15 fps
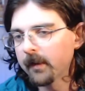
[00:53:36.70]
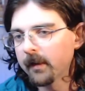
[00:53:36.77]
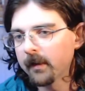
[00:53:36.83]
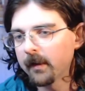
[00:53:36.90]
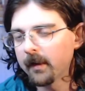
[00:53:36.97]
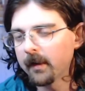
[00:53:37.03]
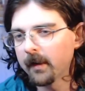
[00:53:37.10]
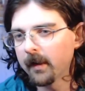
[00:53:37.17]

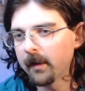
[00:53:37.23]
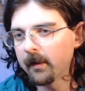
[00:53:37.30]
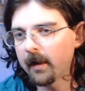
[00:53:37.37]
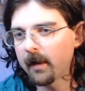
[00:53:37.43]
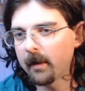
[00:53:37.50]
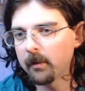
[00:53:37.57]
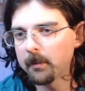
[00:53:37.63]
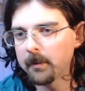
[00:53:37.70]
And
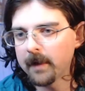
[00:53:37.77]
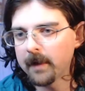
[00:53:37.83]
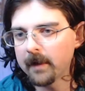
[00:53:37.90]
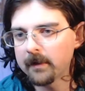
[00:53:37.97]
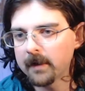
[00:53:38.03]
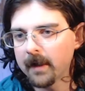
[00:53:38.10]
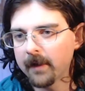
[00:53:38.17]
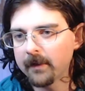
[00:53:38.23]
I'll put
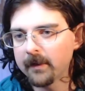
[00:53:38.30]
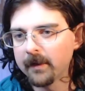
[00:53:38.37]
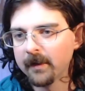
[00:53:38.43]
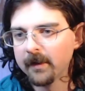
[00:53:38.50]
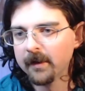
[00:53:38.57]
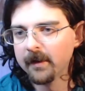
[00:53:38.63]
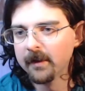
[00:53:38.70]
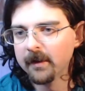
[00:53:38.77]
that together.
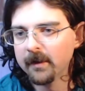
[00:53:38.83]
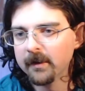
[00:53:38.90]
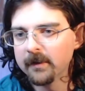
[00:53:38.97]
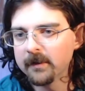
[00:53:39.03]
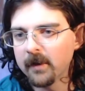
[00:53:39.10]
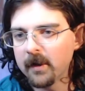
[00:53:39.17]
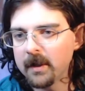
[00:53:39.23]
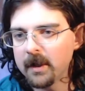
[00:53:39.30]

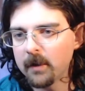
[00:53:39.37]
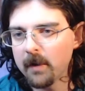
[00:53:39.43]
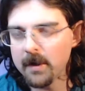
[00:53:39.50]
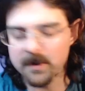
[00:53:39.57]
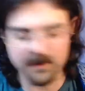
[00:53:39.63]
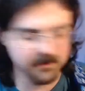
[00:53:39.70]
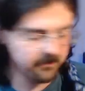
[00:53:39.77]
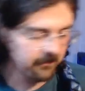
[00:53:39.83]
So any
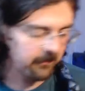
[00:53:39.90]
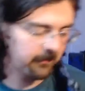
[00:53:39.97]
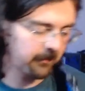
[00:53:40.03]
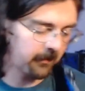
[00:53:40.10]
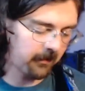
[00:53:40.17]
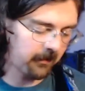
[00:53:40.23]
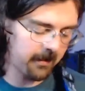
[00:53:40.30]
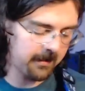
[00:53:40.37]
questions
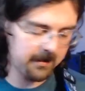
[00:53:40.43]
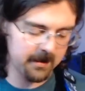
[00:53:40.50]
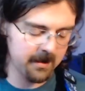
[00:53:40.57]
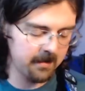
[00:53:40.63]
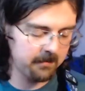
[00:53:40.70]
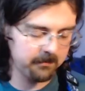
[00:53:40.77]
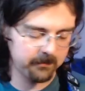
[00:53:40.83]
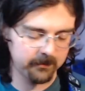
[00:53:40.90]
or any
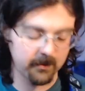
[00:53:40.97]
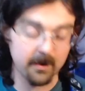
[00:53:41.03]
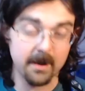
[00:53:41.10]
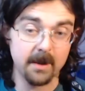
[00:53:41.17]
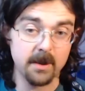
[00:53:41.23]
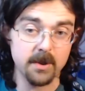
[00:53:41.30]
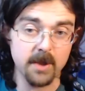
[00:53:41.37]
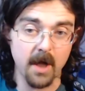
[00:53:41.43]

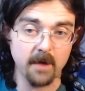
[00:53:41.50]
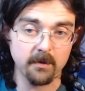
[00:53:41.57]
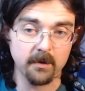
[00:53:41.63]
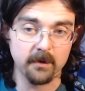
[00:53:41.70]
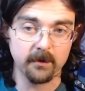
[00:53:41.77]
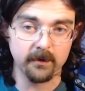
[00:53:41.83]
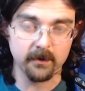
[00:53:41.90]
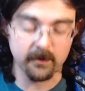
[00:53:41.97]

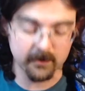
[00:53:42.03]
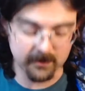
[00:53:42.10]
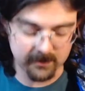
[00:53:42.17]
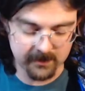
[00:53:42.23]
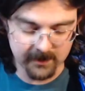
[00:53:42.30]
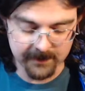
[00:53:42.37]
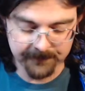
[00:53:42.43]
genres or